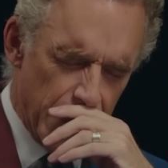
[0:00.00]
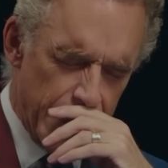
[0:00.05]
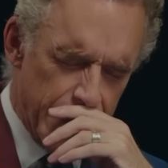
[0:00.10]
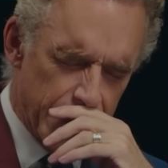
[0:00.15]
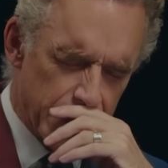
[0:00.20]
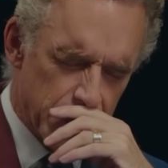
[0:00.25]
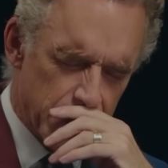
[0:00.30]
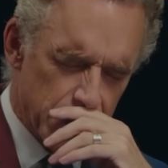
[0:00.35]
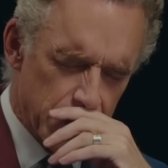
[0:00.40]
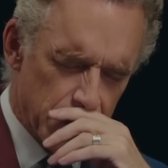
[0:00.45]

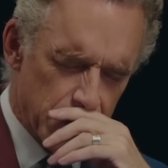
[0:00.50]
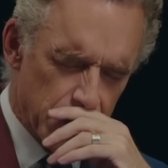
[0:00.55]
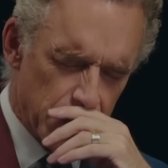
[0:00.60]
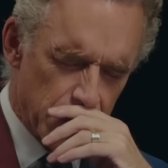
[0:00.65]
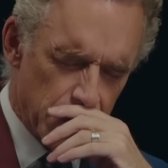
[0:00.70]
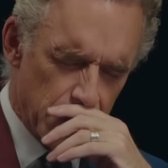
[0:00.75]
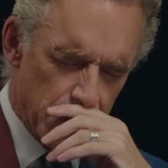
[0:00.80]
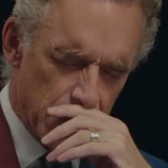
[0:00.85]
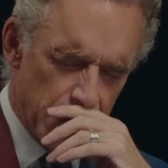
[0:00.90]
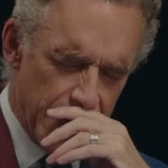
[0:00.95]
it's
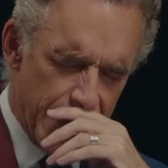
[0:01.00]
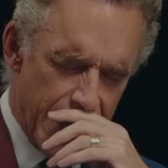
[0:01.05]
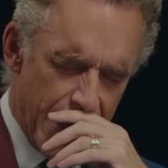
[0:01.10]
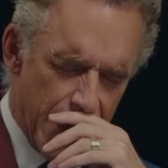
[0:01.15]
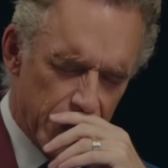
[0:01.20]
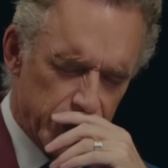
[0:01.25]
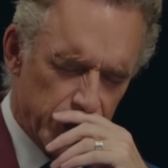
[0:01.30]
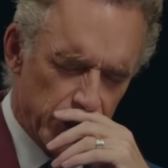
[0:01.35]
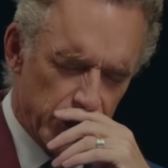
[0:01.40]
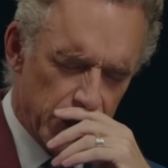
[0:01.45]
an
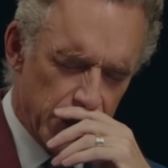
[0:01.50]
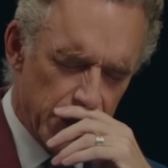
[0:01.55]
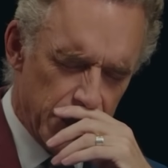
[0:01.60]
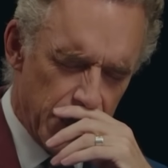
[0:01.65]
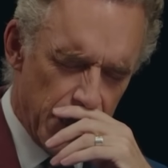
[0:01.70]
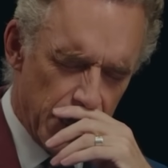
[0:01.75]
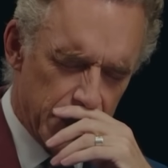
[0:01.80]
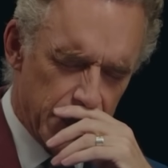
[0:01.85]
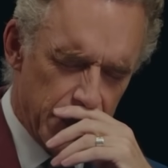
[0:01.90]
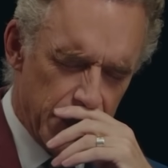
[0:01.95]
action
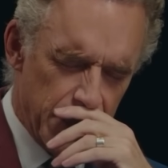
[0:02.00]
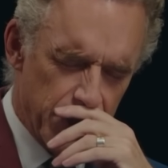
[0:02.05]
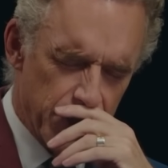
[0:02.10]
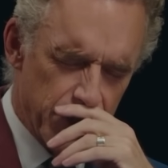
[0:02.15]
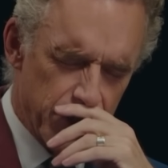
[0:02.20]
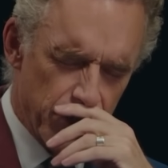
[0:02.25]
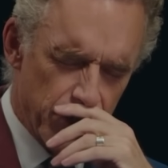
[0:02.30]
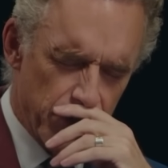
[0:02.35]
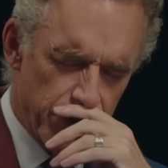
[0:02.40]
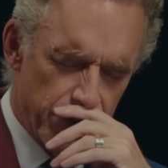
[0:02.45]
conducted in the
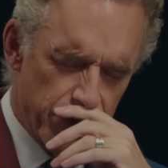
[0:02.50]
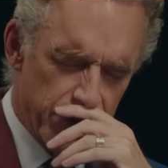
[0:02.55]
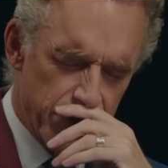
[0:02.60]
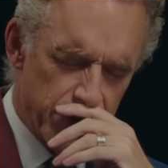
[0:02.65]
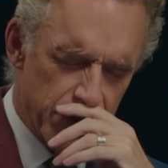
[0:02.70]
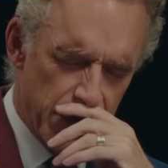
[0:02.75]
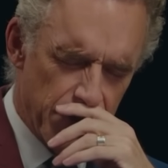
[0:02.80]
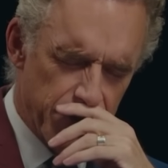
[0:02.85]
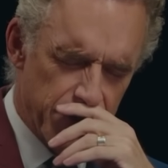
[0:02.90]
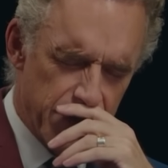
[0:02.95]

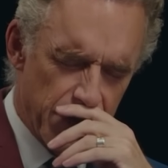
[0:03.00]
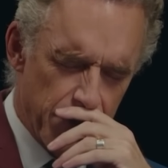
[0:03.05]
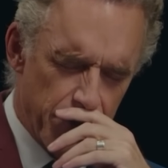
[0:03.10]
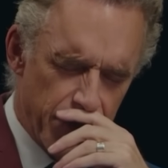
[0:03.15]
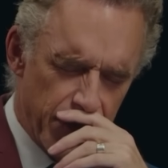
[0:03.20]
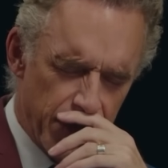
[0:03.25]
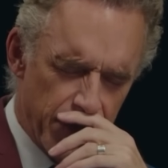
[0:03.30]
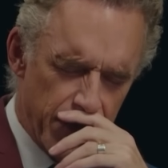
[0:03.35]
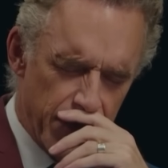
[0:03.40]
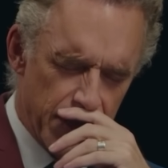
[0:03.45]
service of
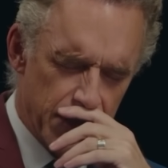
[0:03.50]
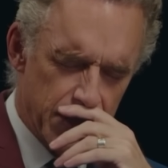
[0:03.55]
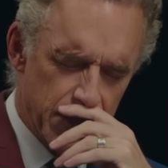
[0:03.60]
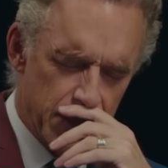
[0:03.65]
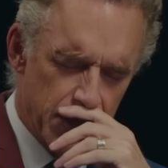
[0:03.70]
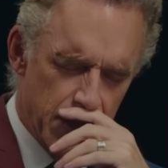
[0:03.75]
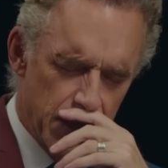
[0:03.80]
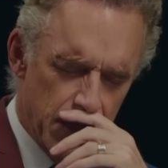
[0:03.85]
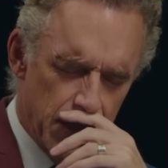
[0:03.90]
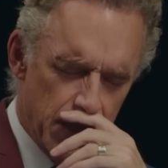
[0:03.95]
something
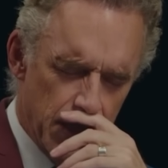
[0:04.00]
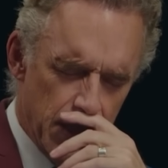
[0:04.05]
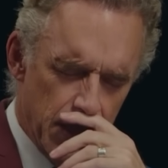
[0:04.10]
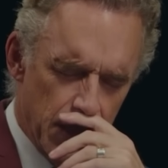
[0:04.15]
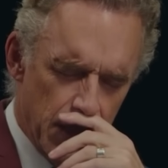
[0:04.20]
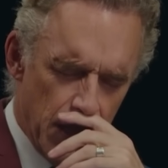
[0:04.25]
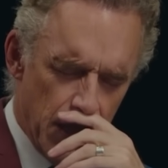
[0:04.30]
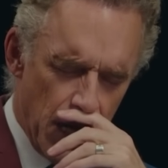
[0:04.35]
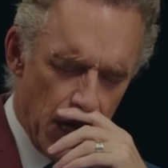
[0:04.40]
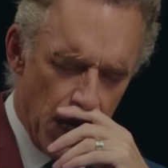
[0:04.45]
that's
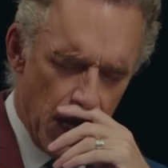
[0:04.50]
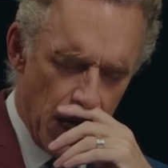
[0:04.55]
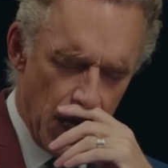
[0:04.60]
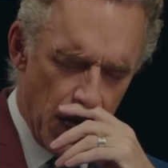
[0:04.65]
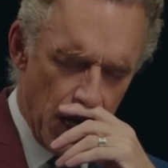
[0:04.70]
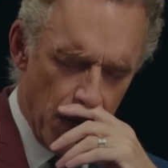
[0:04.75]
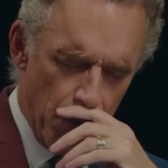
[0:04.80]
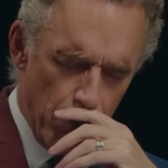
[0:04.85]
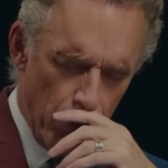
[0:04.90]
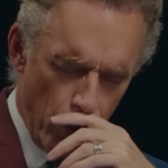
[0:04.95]

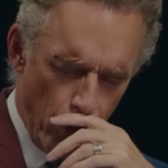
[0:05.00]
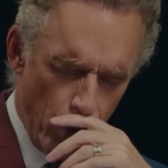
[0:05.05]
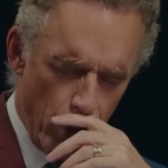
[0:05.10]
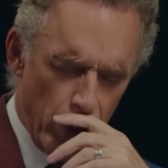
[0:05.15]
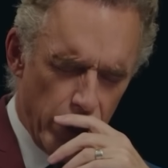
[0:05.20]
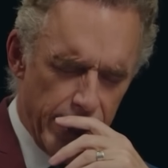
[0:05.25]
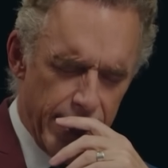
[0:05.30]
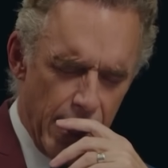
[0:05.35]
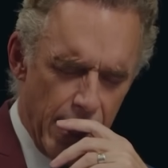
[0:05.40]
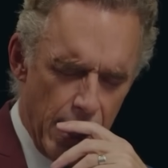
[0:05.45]

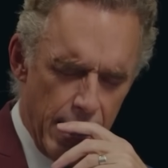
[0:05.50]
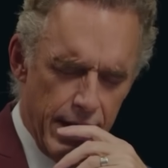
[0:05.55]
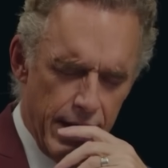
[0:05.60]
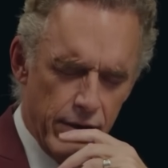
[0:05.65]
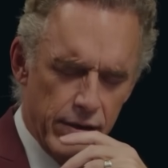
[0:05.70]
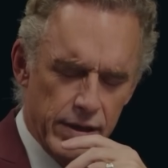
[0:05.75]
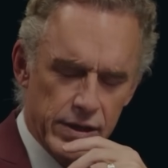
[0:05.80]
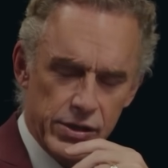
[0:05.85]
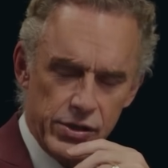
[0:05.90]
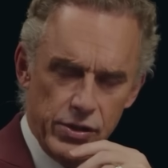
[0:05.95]
morally
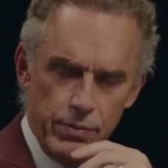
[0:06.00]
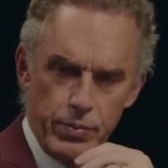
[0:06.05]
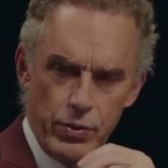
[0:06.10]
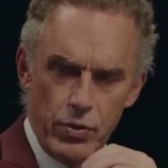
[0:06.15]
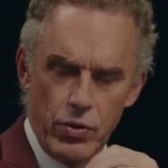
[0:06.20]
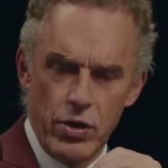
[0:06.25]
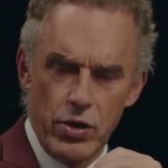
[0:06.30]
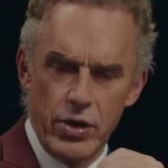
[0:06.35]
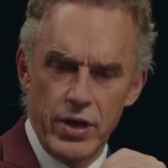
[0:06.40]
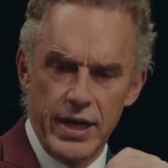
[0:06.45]
higher and
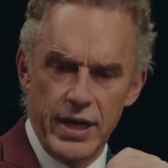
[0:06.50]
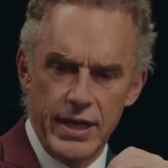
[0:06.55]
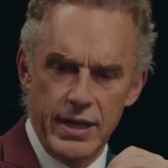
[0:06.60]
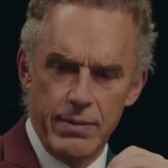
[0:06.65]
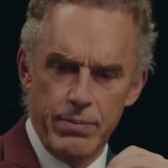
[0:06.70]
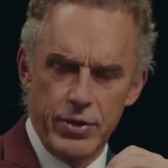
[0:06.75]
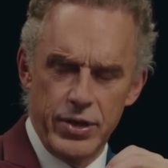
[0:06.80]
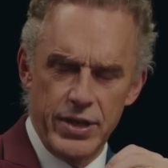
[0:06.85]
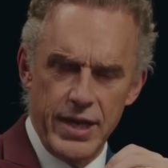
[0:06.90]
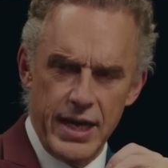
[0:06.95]
superordinate
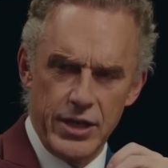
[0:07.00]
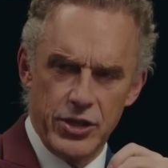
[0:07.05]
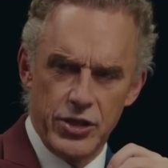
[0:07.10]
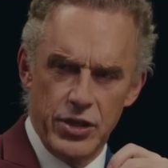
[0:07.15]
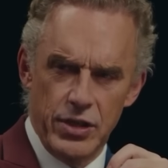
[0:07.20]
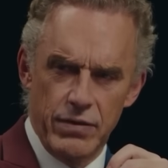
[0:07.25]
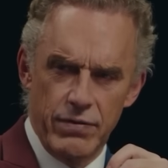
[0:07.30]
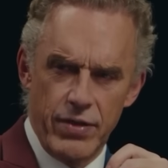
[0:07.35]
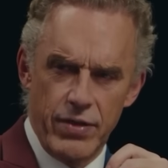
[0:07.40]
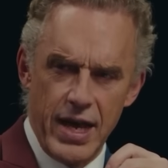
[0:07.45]
in
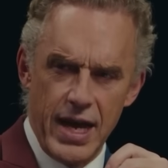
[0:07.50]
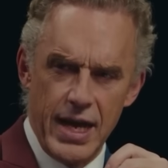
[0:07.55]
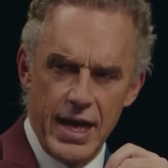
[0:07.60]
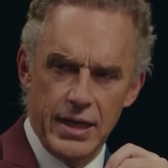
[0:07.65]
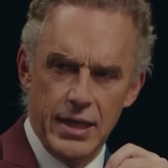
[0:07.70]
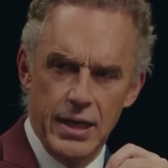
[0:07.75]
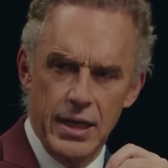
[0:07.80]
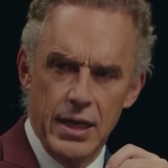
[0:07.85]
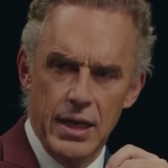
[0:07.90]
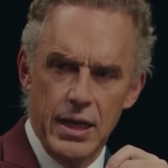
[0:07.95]
protection of
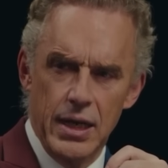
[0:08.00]
that.